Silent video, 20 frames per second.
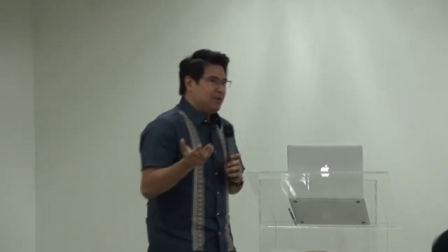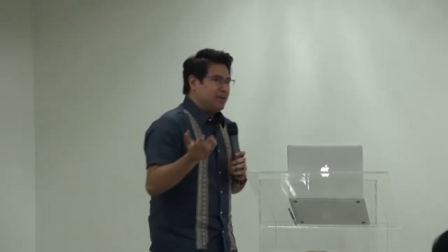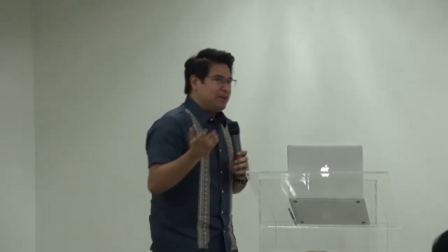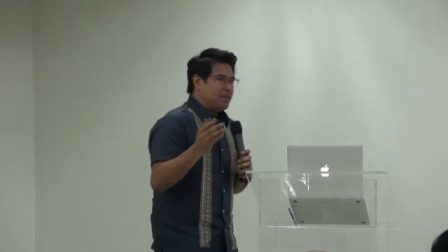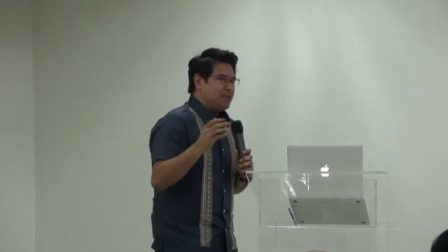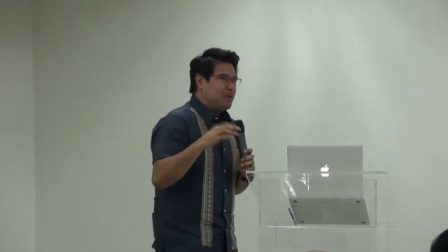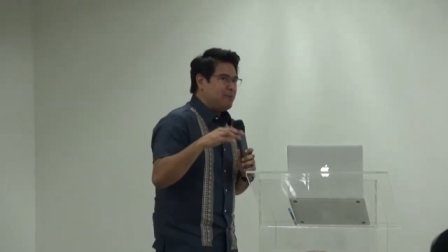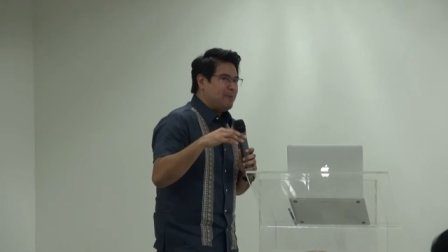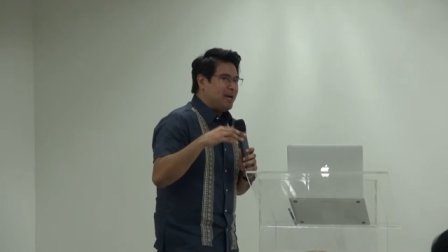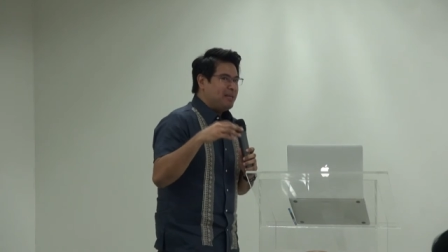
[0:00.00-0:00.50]

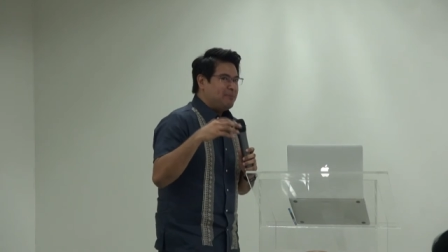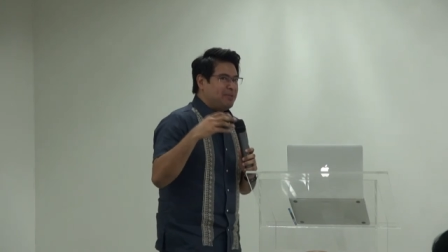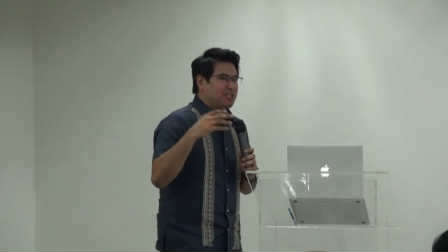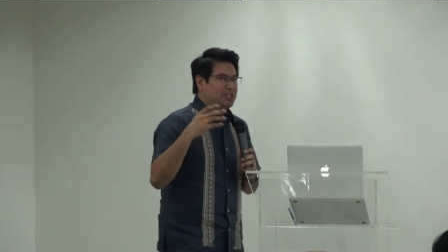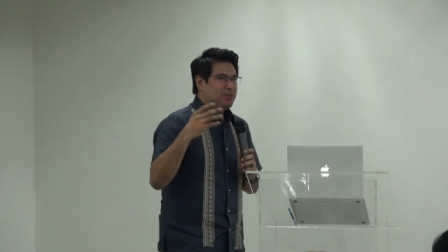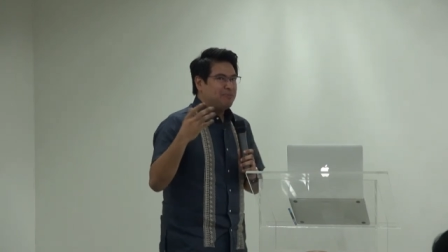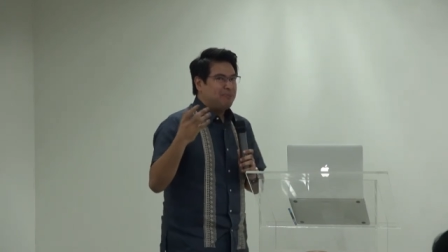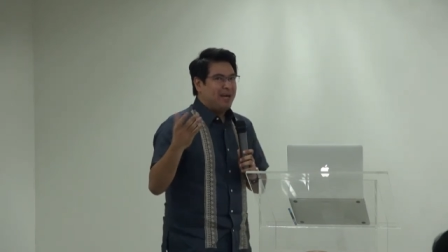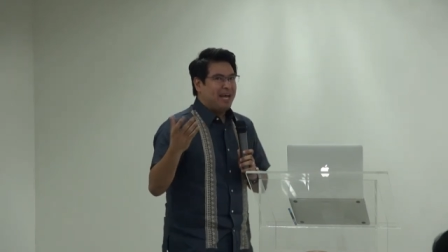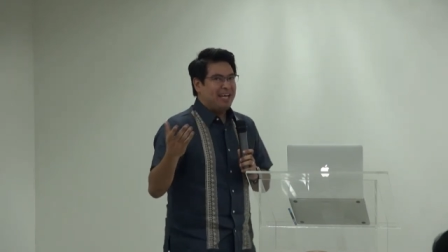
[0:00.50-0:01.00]
So you might be
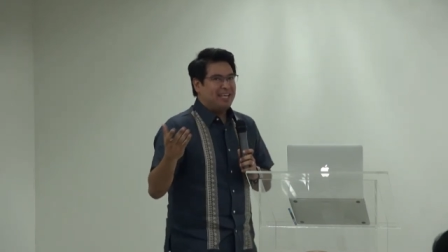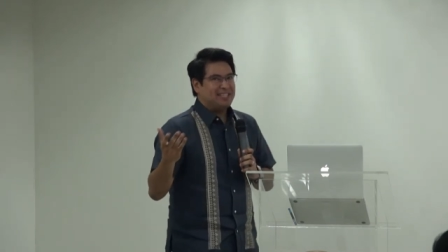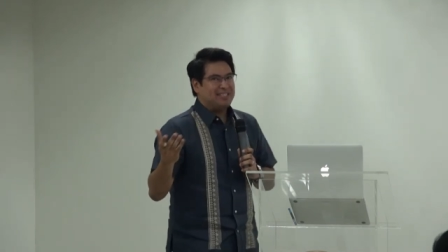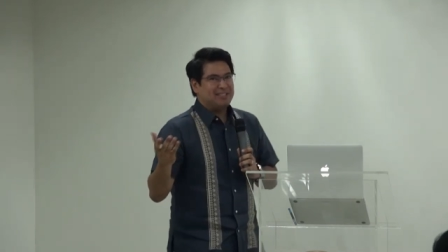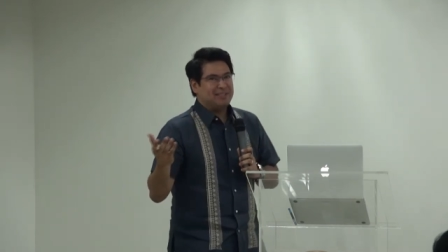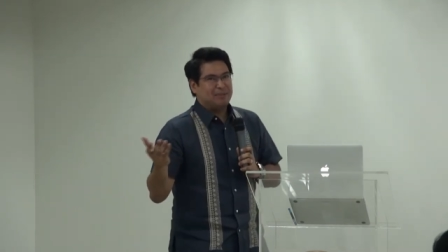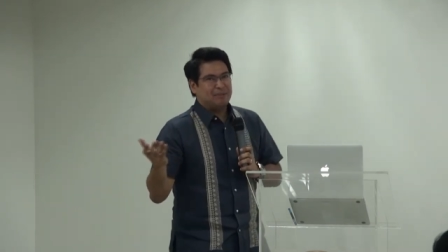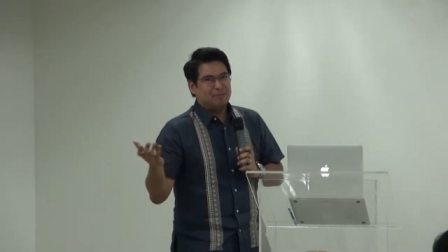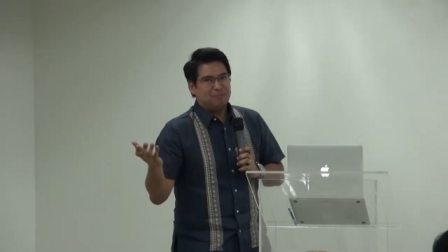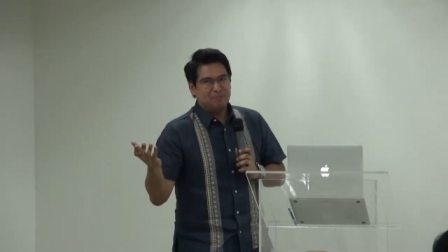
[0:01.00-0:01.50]

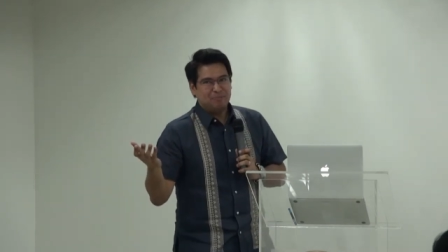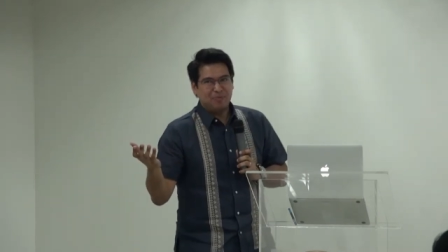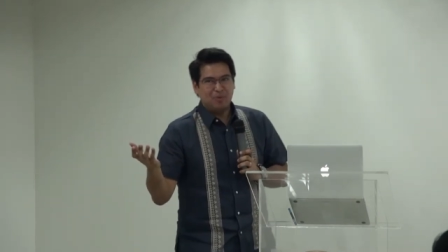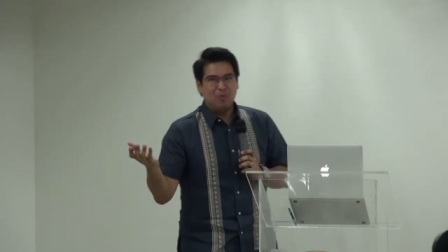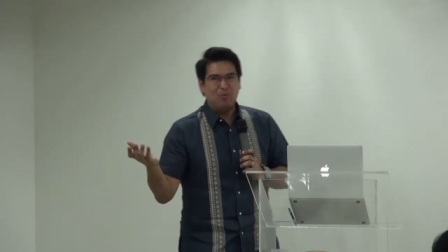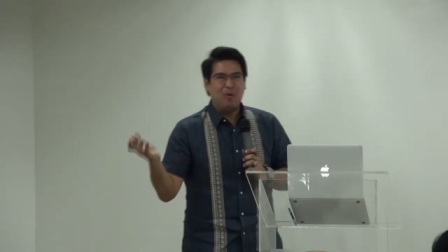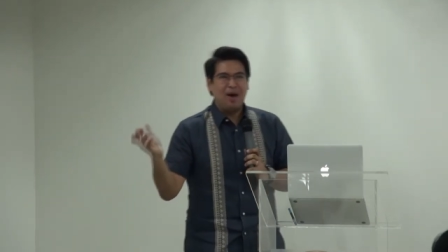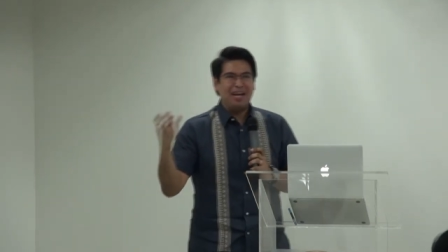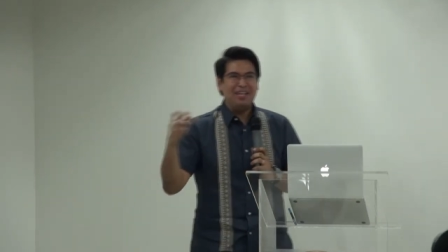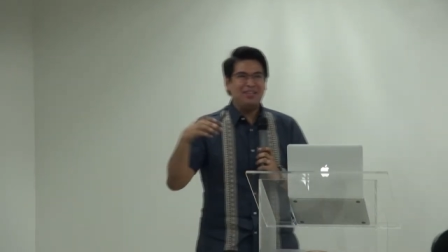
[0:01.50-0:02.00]
surprised.
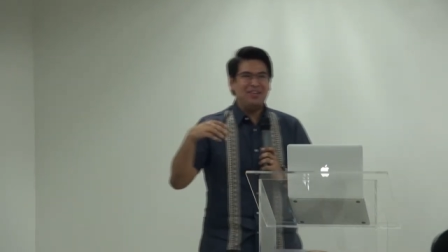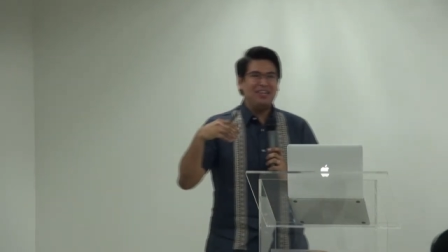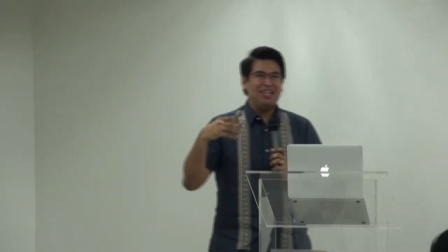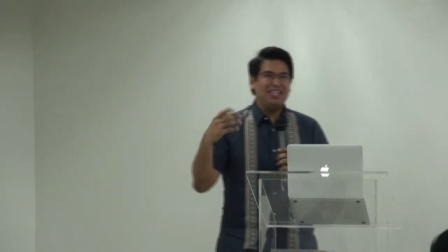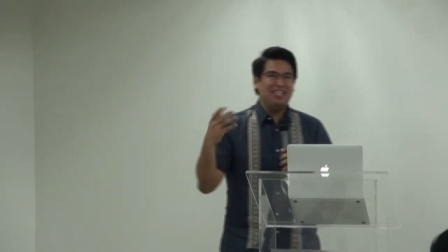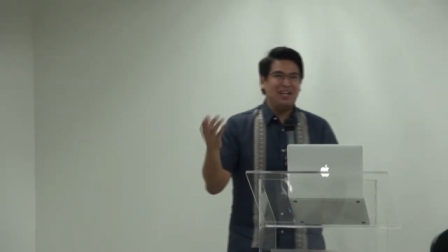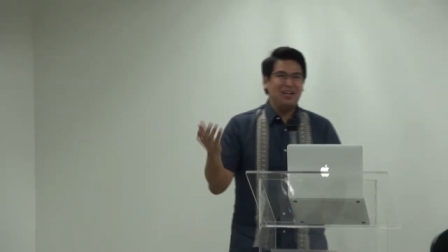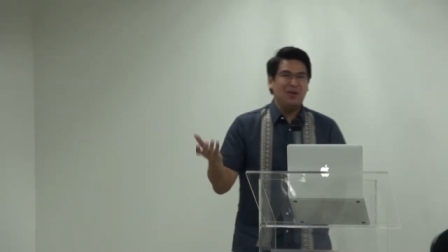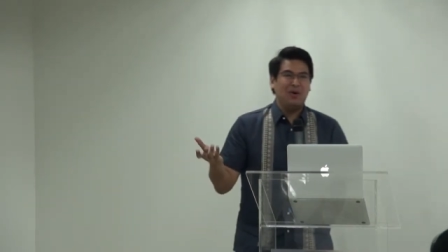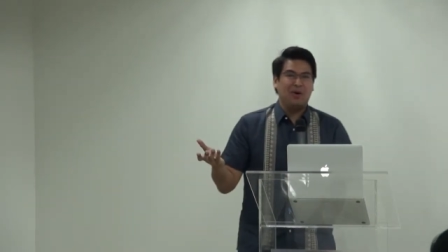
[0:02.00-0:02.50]
Why do you
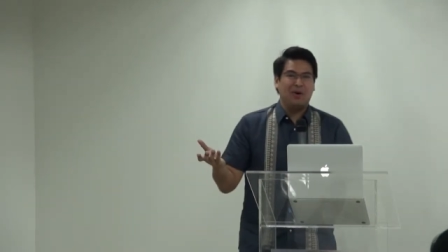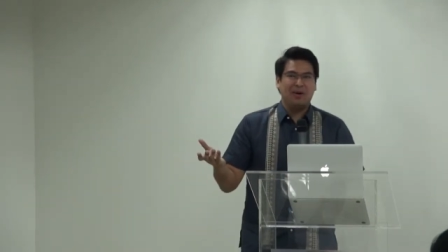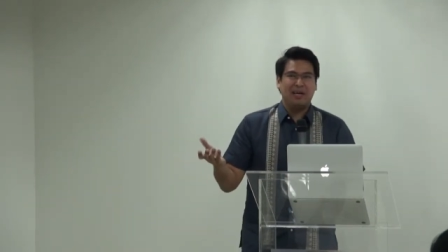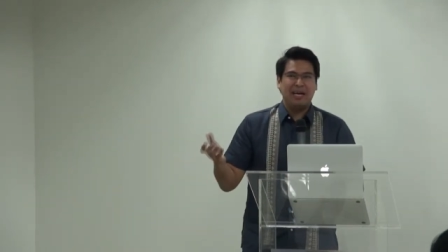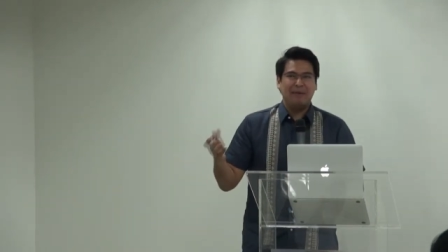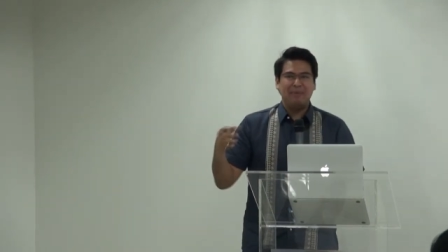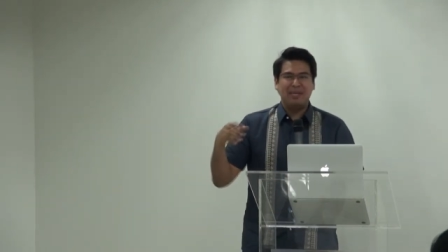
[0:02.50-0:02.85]
need a law?